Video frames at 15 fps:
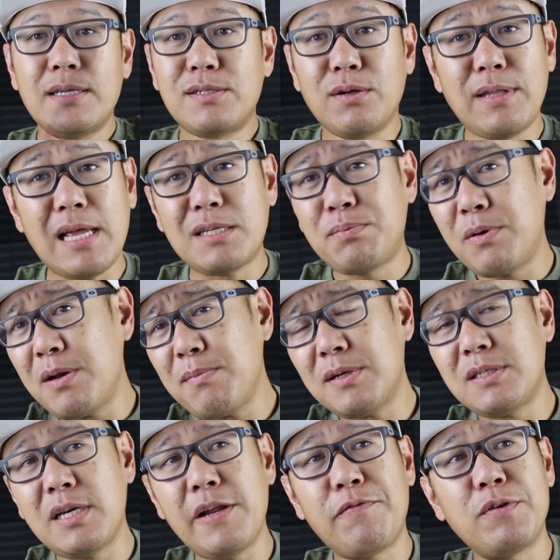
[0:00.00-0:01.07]
So that's pretty
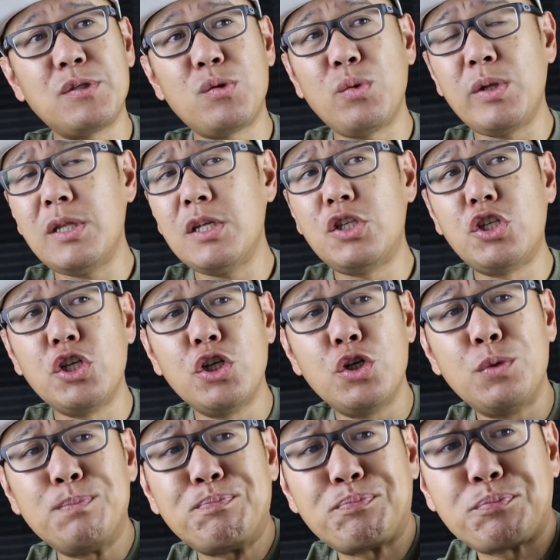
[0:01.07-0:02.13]
much the difference between the
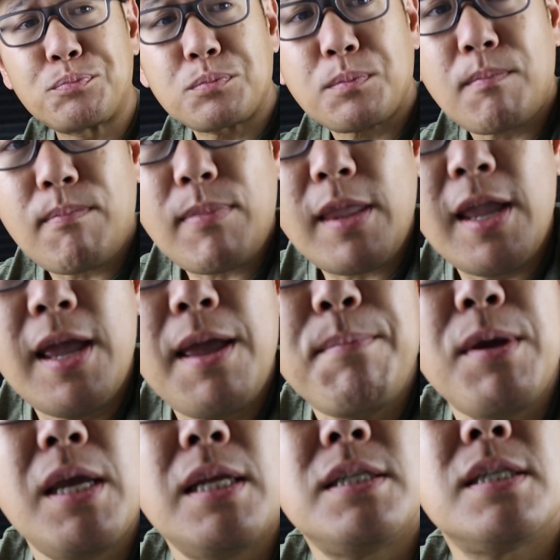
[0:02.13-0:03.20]
two. I
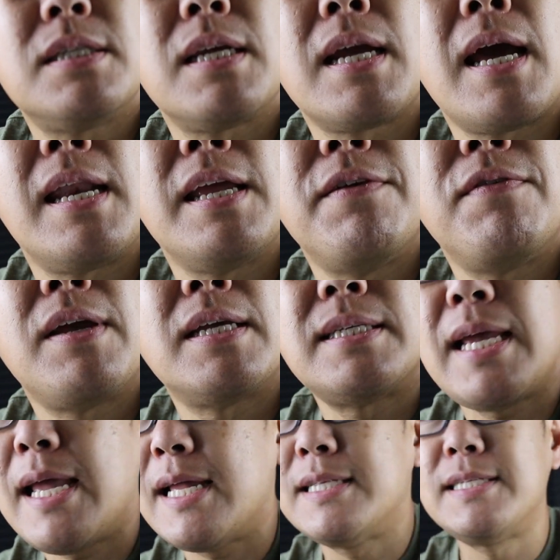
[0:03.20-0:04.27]
mean, just to kind of give you guys
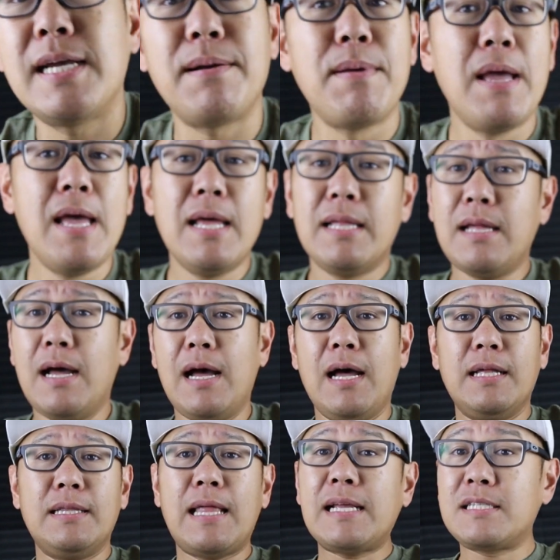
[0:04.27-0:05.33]
a heads up,
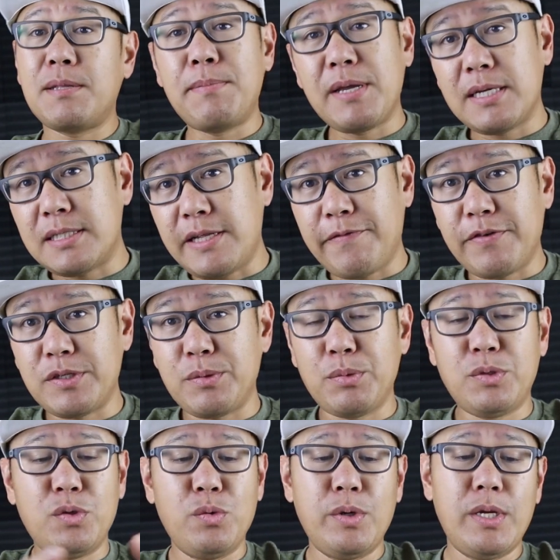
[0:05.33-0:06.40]
that's the biggest difference
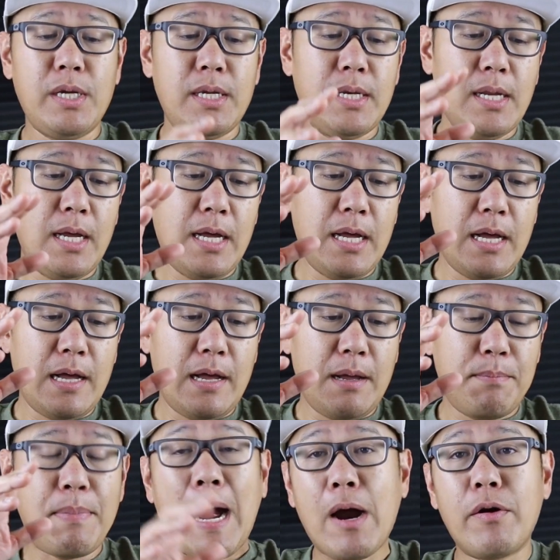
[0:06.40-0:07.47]
between
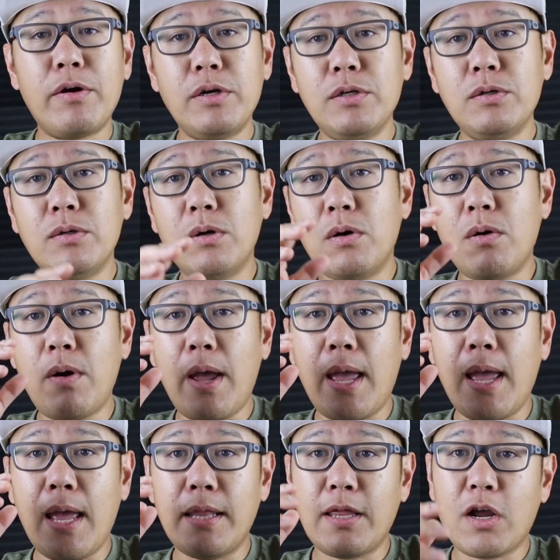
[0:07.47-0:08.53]
power noodle
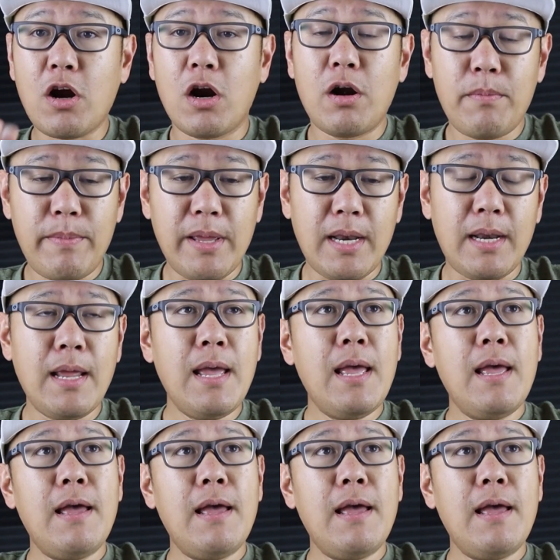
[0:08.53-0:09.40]
and the carbon